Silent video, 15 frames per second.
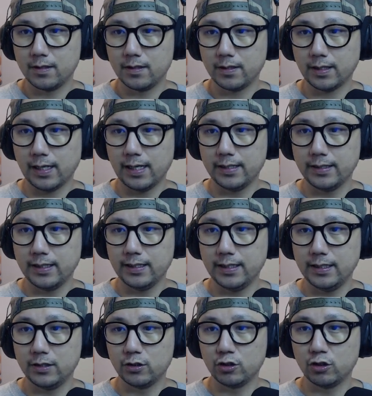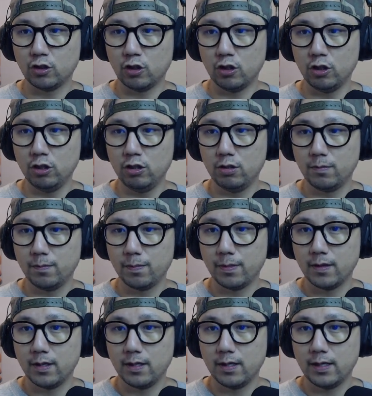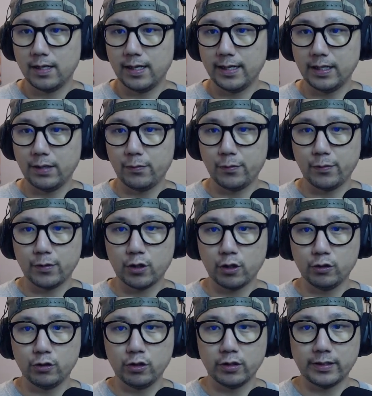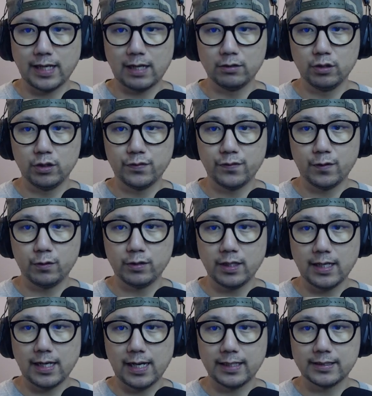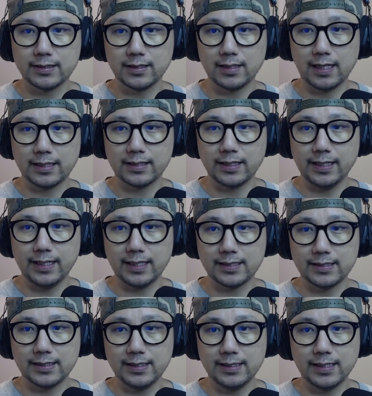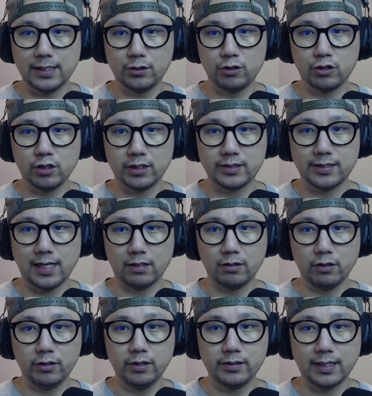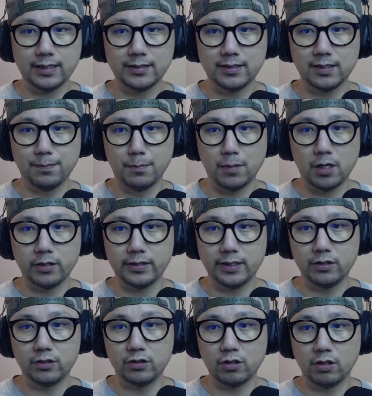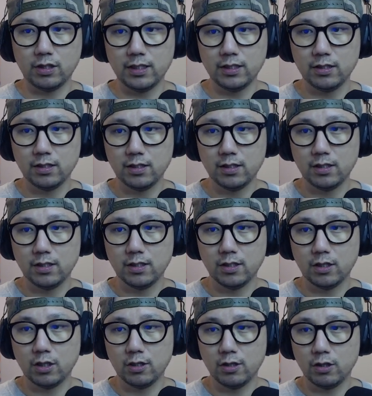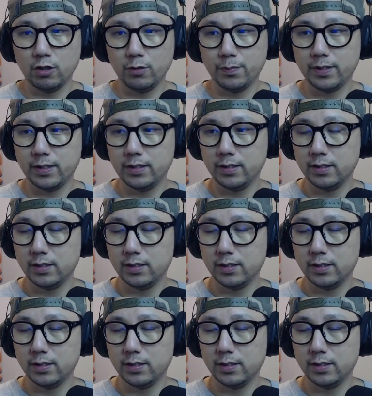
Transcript: and then install and then go to your downloads folder and select the exe that you just downloaded. That's the mod installer. Open.